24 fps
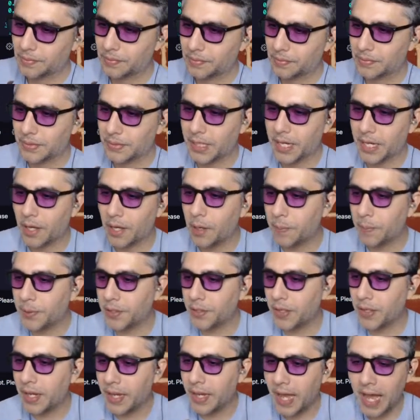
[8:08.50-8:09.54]
And I hope
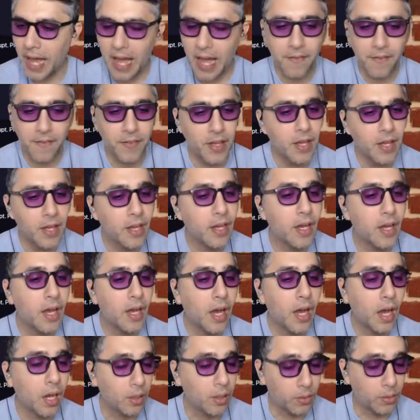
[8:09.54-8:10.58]
you have
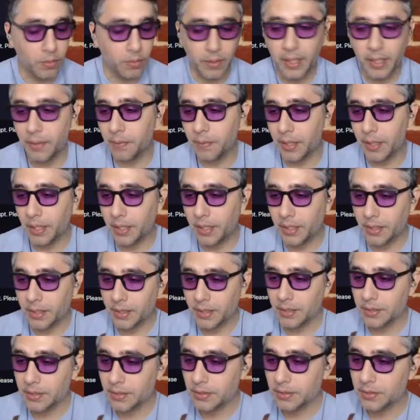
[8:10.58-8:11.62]
a great week
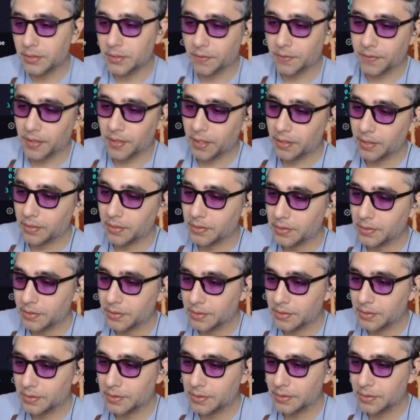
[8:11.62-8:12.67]
so far.
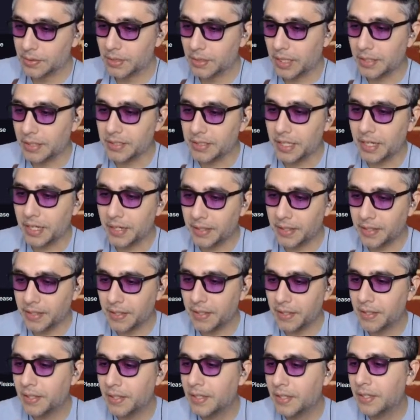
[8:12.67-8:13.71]
I'm tired.
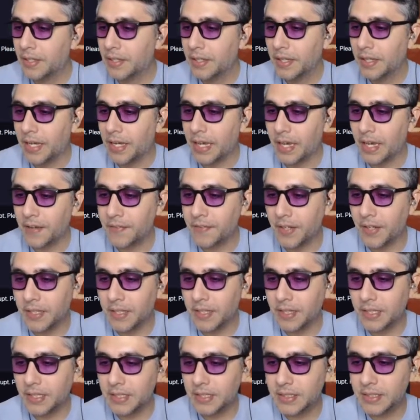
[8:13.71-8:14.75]
Hey, I've
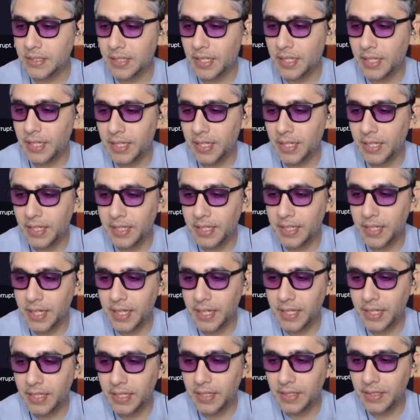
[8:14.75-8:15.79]
got this
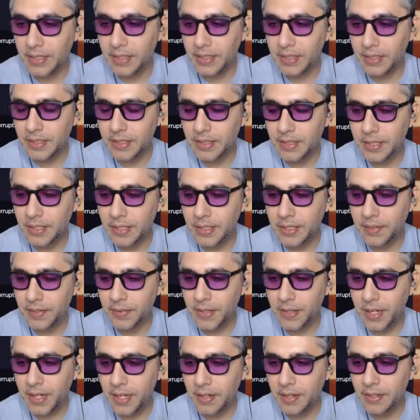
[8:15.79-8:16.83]
night
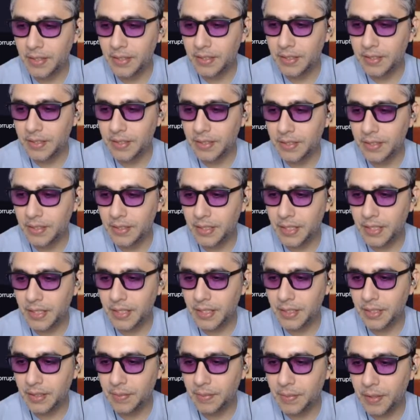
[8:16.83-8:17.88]
3 hours and
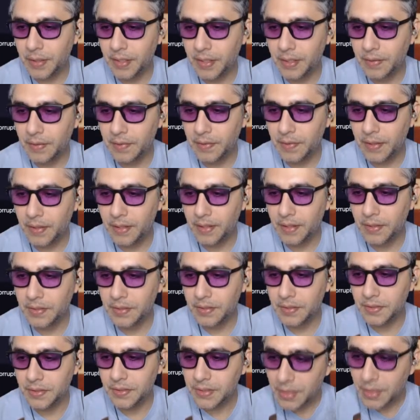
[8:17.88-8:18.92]
maybe 4 hours
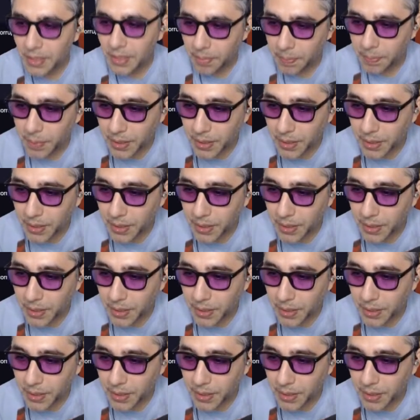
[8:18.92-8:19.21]
of sleep.